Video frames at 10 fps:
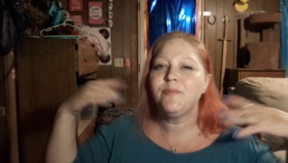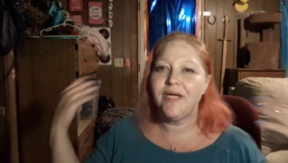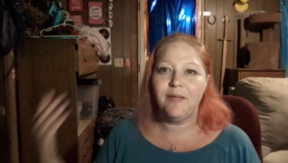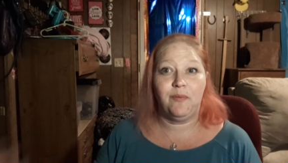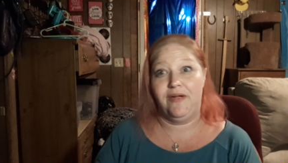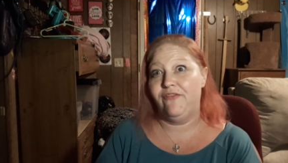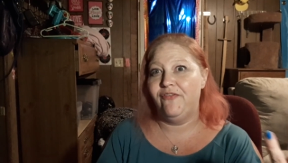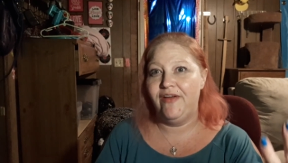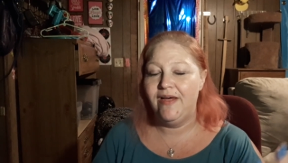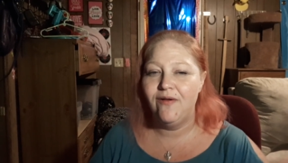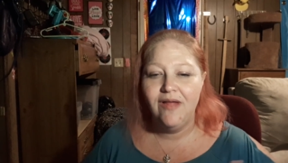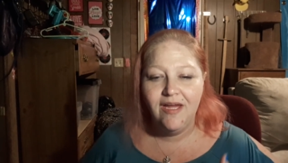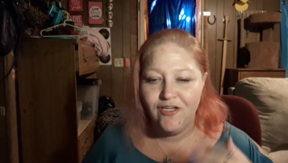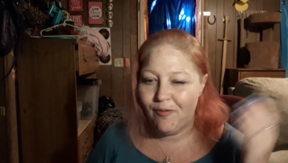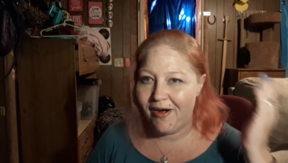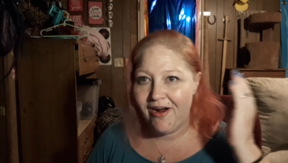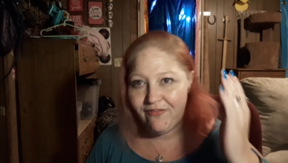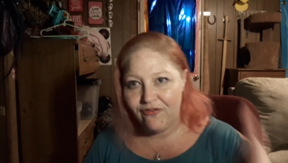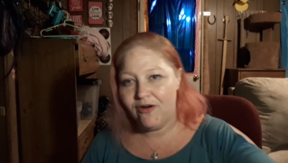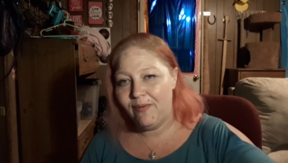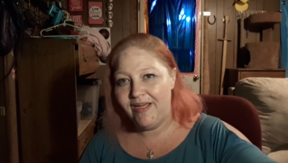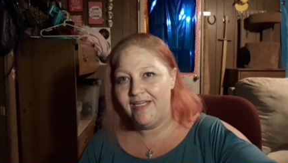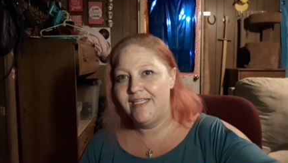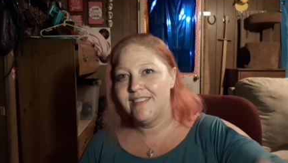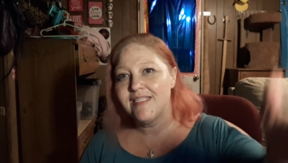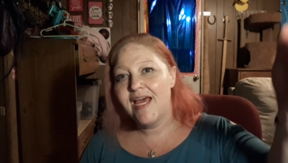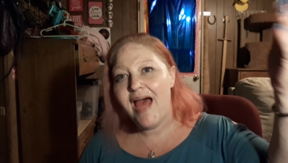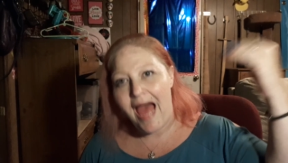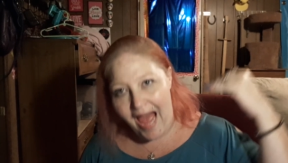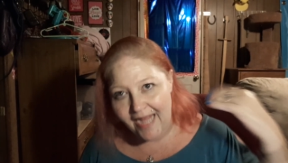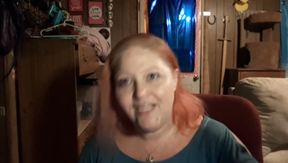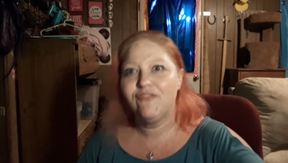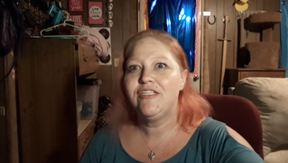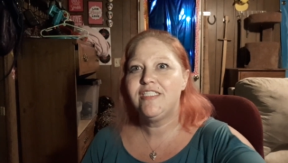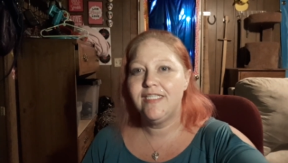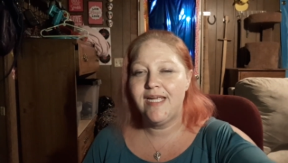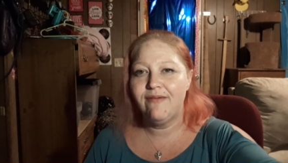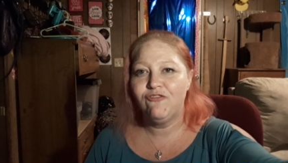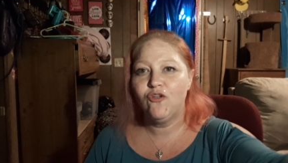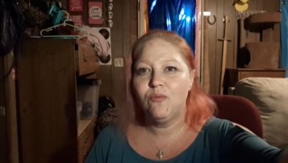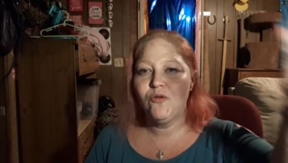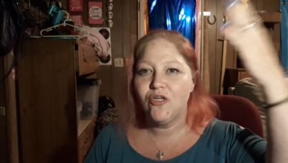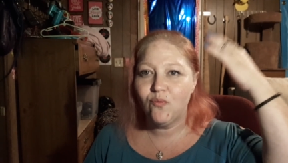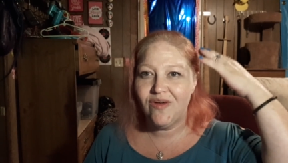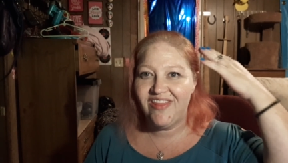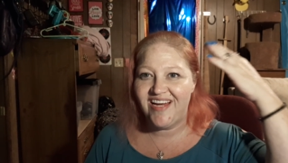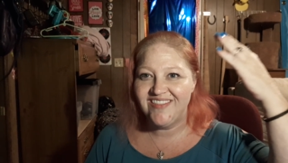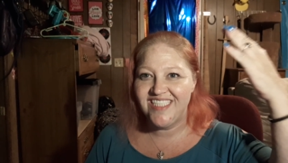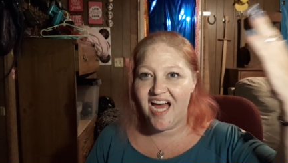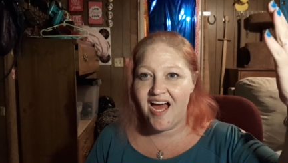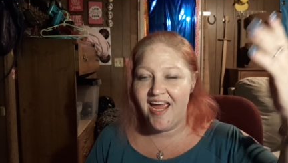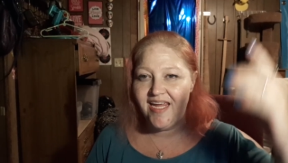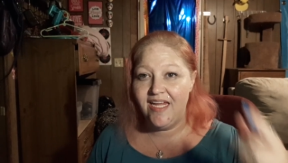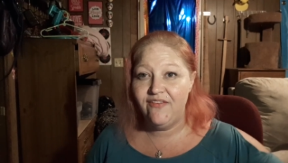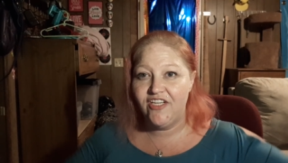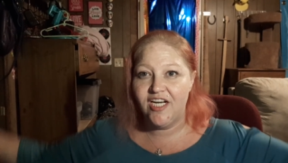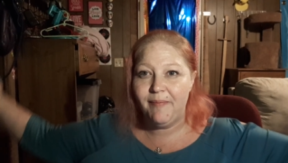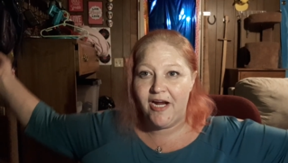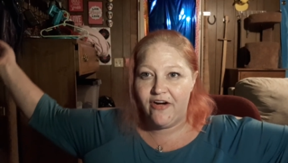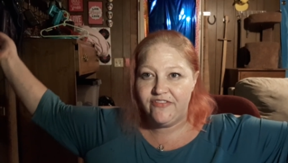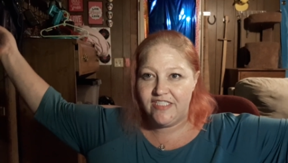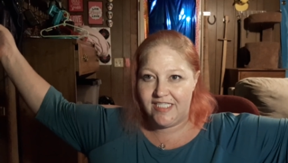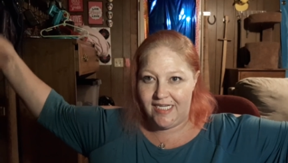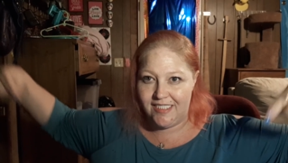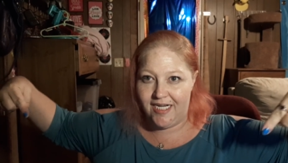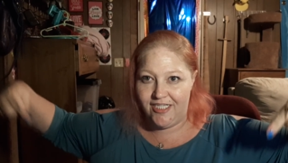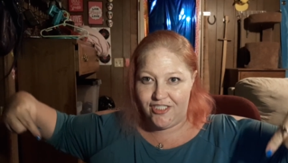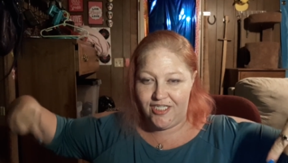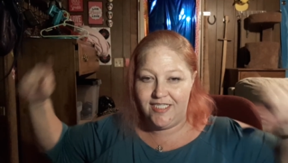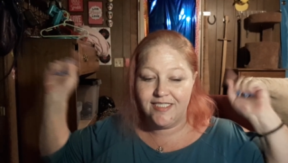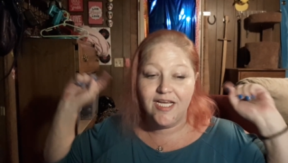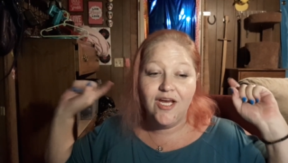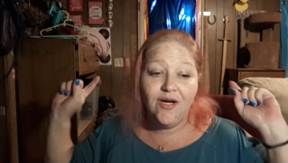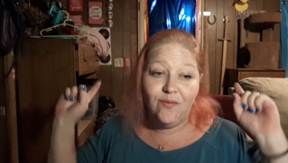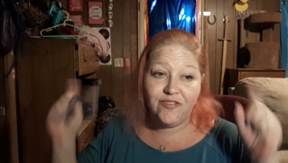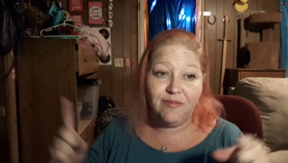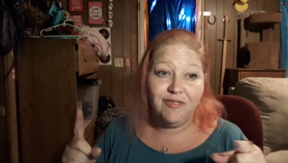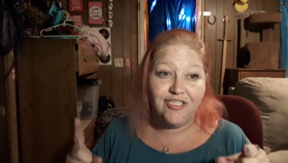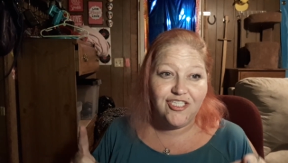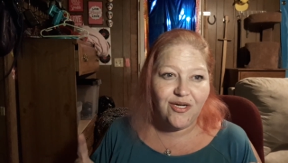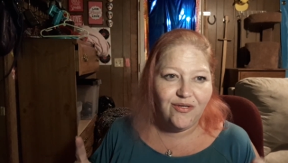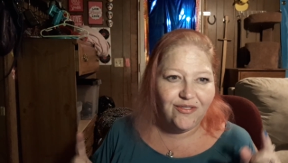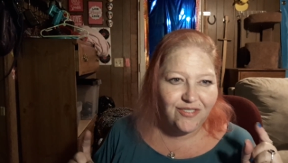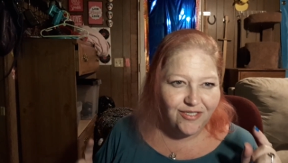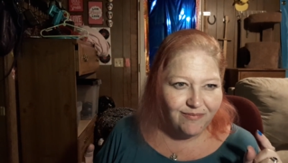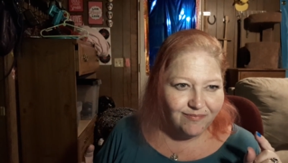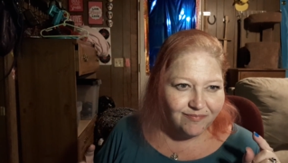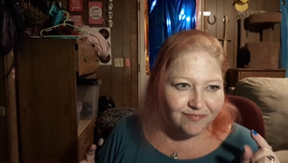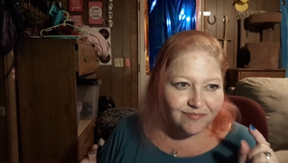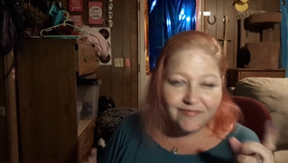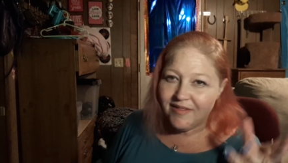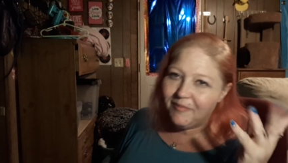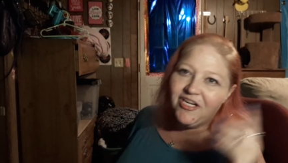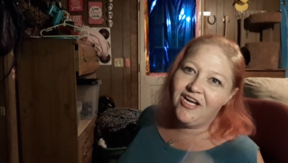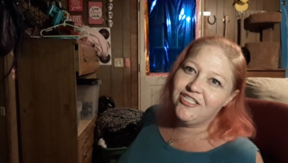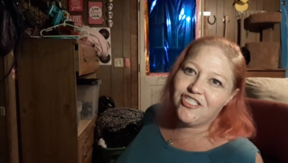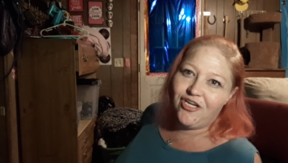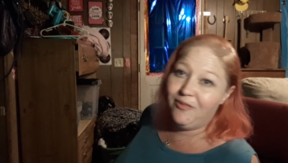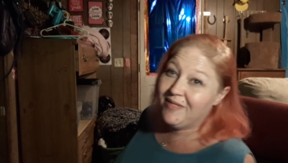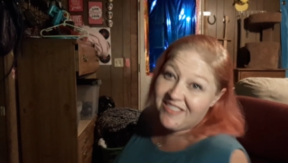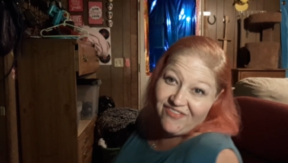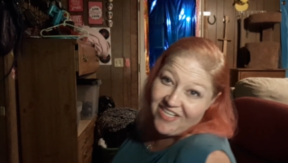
pick up whatever fell, no matter how far away it is. I can reach the damn floorboard without dying, even in a pair of skin tight jeans, which I'm going to show you too. Let me go ahead and show you because if I